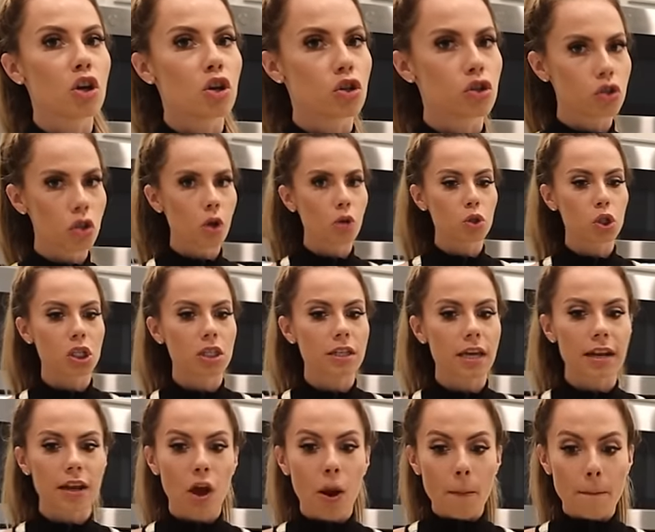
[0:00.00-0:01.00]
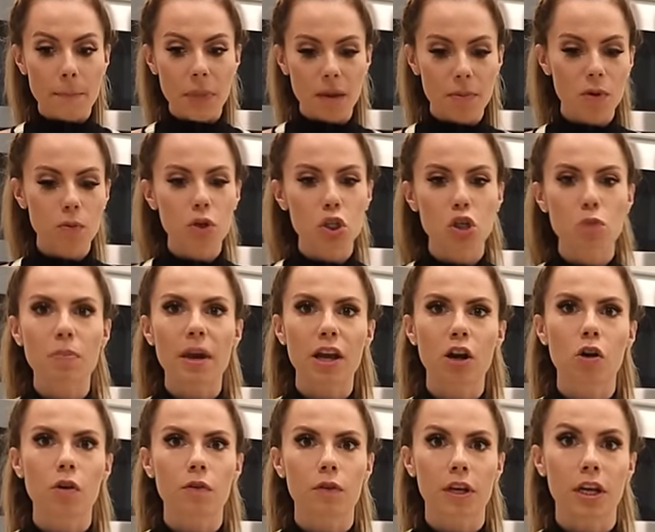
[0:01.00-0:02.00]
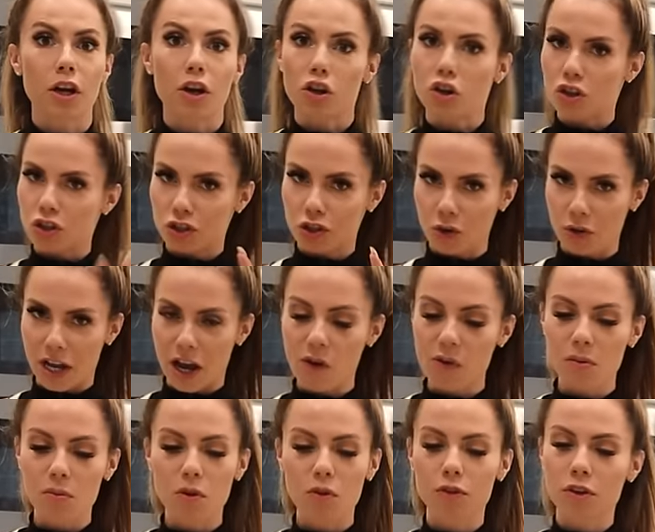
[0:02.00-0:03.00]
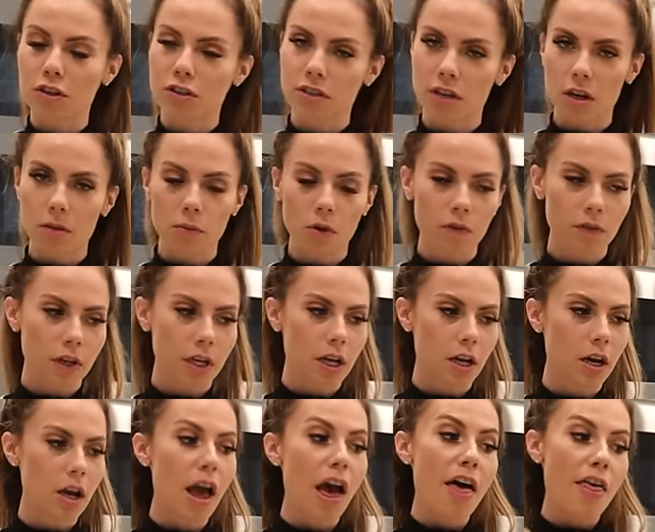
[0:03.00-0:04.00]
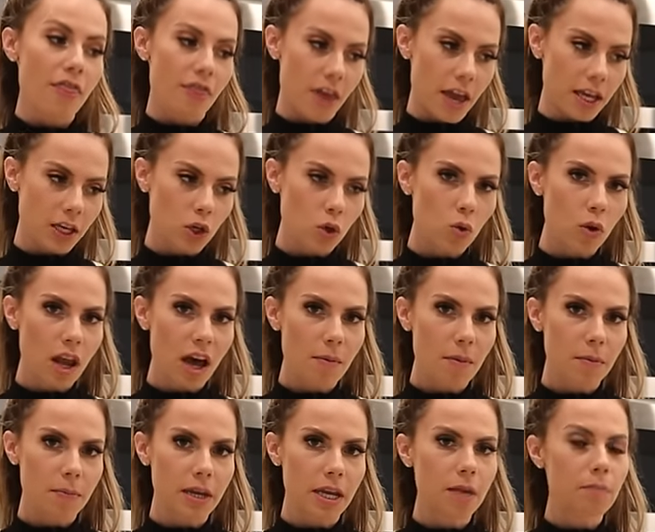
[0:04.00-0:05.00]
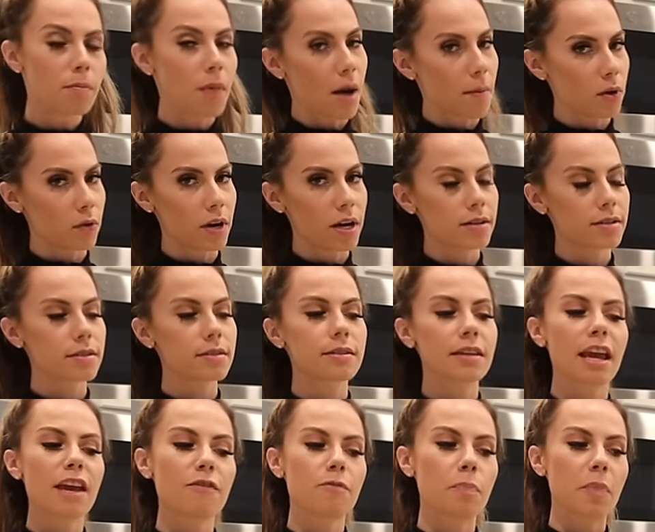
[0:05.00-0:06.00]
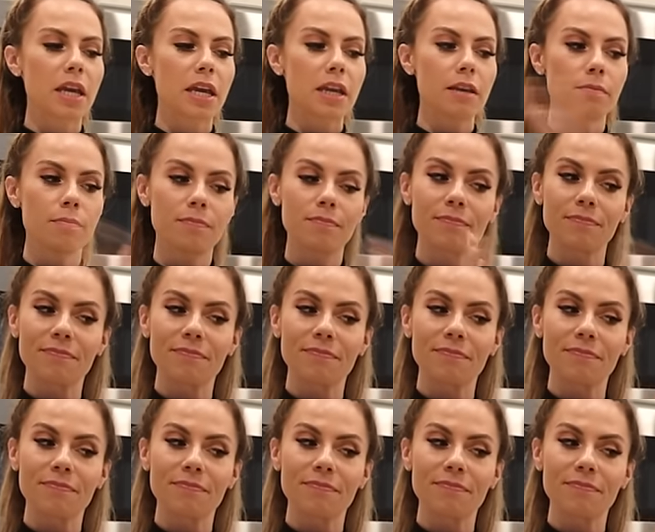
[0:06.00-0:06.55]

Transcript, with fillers: So she said, maybe we should bake over here. So now we moved our setup over here. Thank you, Llamabean. Mama raised a safe bean.